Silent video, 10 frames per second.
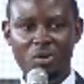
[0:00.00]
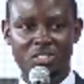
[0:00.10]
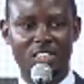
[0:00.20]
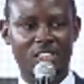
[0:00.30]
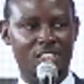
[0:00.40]

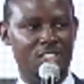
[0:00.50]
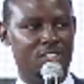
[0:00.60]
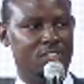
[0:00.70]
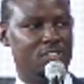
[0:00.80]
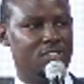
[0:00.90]

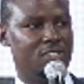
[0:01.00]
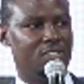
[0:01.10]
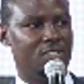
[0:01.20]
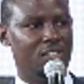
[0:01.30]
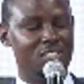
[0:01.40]
Recently,
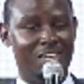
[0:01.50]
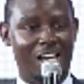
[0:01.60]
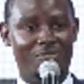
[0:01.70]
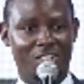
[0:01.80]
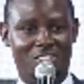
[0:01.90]

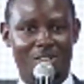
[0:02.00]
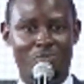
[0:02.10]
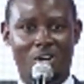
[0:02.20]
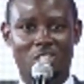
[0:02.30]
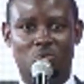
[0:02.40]
this is a live
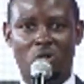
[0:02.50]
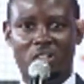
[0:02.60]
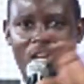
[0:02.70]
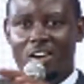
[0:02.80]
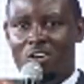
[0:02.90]
example. I
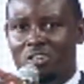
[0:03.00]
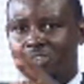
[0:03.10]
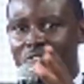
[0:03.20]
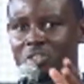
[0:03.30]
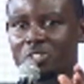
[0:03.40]
was walking
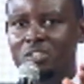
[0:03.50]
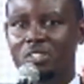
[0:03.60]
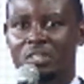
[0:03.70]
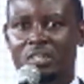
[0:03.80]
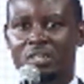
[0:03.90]
around
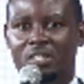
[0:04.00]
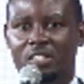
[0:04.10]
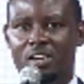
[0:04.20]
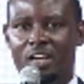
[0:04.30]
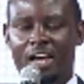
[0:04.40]

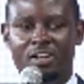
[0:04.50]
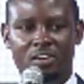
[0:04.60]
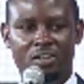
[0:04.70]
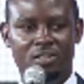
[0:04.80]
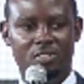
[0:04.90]
and
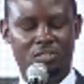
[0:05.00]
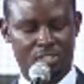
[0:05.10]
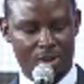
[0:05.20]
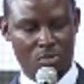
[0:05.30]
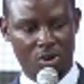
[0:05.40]

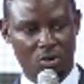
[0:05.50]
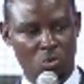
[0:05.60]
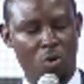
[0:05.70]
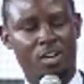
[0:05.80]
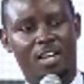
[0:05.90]

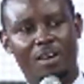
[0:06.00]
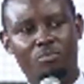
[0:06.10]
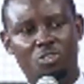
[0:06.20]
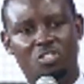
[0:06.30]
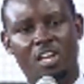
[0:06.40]
someone who had
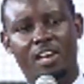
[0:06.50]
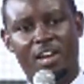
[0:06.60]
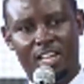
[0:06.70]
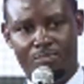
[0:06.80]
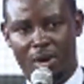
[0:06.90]
come to see
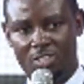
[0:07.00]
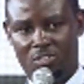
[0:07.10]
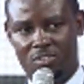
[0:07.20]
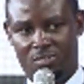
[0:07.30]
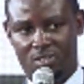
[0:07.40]
a
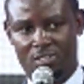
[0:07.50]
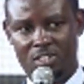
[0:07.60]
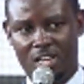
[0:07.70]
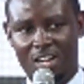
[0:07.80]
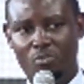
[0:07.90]
person, it's a
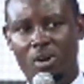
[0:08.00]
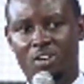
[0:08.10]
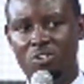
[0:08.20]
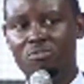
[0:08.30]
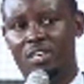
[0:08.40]
young boy
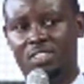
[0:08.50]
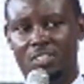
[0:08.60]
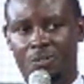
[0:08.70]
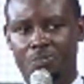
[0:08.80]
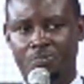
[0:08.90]
at
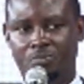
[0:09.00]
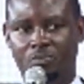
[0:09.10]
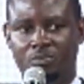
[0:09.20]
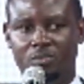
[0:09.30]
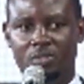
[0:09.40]
university,
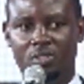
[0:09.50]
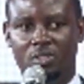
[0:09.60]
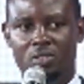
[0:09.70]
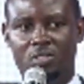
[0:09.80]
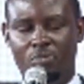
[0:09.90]

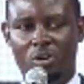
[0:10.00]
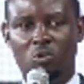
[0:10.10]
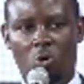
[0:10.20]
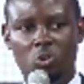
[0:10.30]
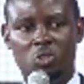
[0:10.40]

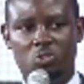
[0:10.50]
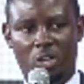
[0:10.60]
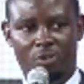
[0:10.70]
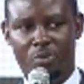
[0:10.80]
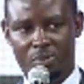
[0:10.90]
someone
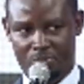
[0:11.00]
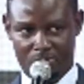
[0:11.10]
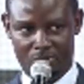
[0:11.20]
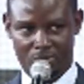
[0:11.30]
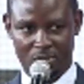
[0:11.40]
called to help
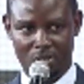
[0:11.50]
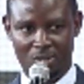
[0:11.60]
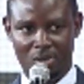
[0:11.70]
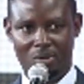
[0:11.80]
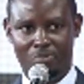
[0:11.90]
him.
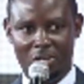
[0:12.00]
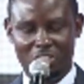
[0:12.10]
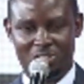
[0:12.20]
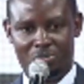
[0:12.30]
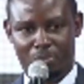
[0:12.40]
But
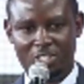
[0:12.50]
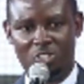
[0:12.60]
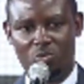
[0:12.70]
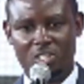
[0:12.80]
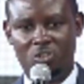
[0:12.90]
this
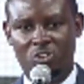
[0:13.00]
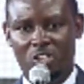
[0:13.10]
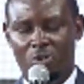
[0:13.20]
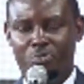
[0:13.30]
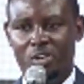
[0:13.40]
person was not
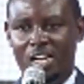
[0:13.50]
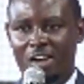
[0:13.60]
helpful